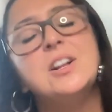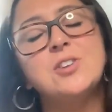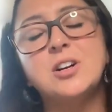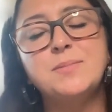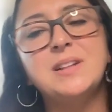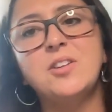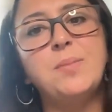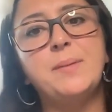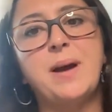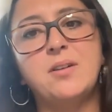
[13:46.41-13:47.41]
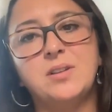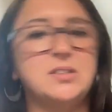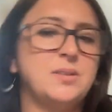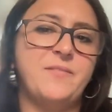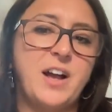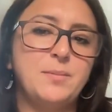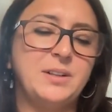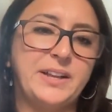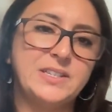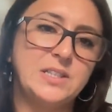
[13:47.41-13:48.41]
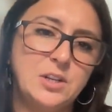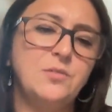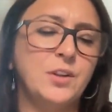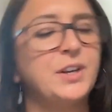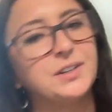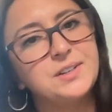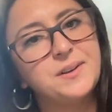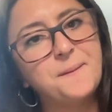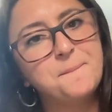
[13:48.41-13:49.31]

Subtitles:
Talk to me a little bit about some valuable lessons that you've learned.